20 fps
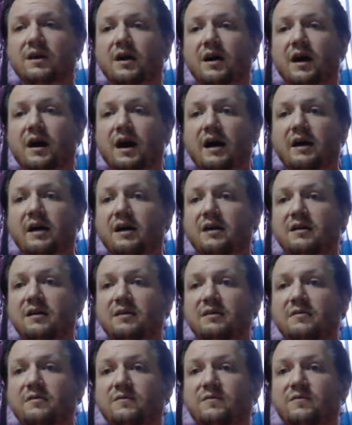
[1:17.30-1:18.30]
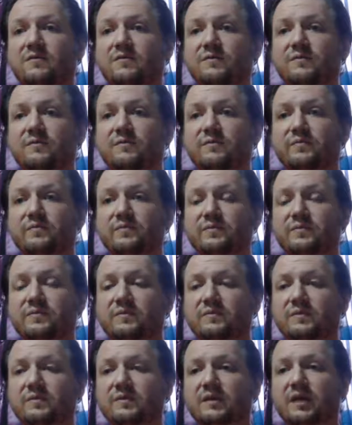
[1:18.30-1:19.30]
I've
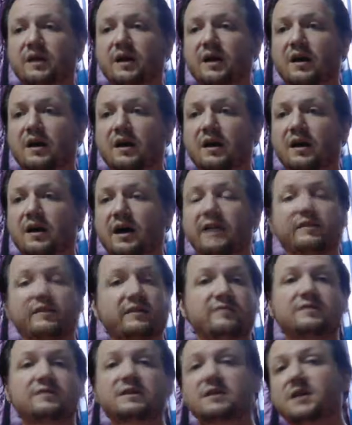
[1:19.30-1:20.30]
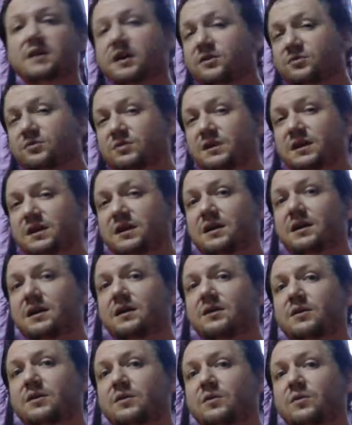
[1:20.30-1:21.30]
I lived in a country
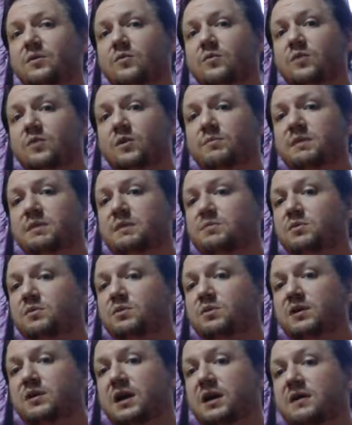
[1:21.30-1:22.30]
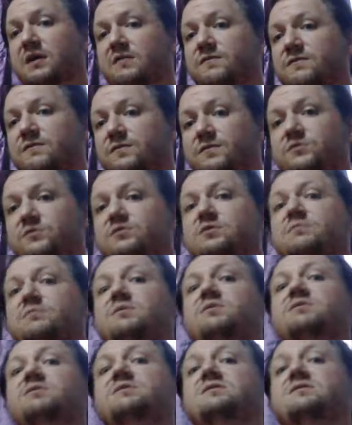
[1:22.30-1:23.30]
where people gave food
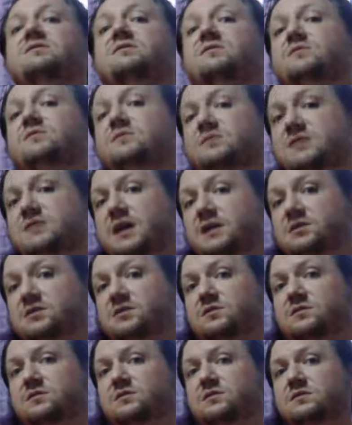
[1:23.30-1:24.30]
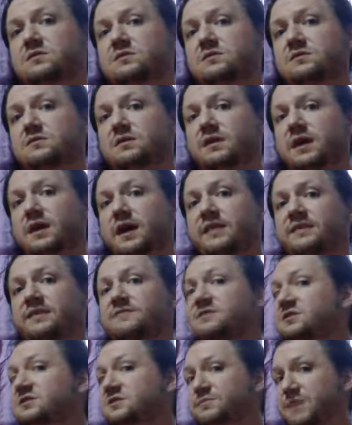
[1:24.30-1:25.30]
tributes to statues. I
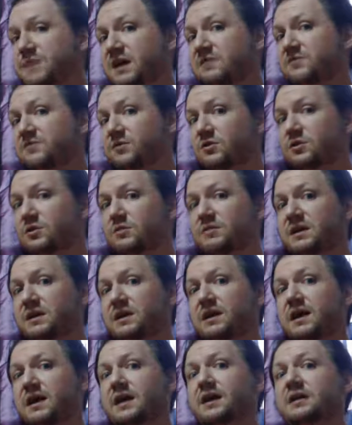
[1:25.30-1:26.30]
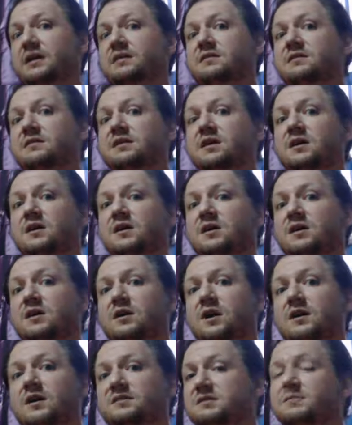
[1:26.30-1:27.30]
lived in Japan for a little bit and
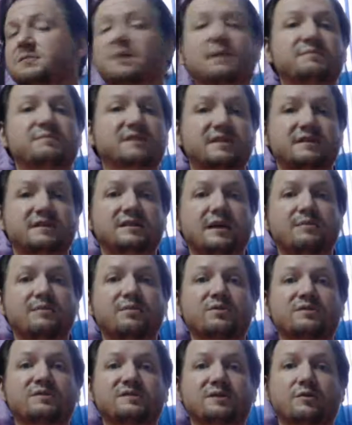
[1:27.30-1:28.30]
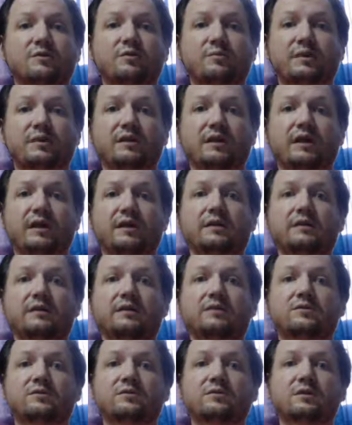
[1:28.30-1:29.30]
sometimes in the temples there would be like
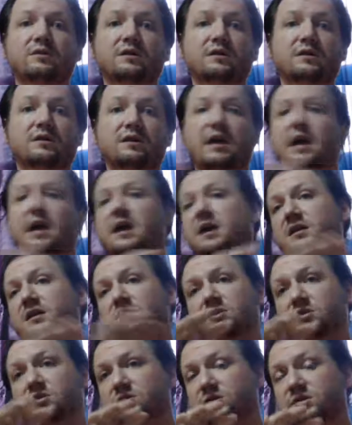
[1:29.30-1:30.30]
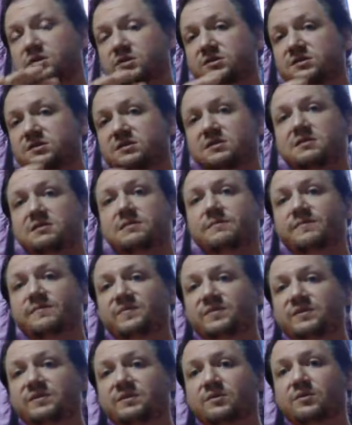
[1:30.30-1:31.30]
little canned goods
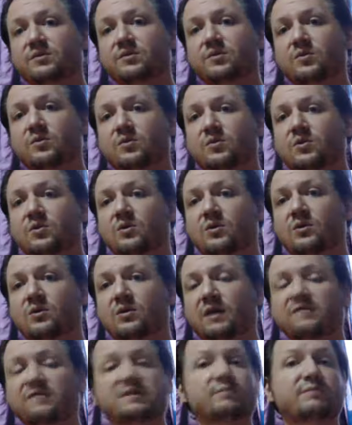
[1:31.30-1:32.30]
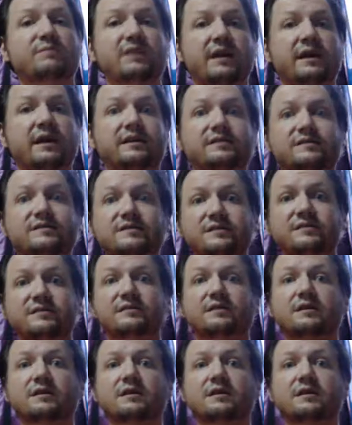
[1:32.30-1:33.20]
or I've seen bananas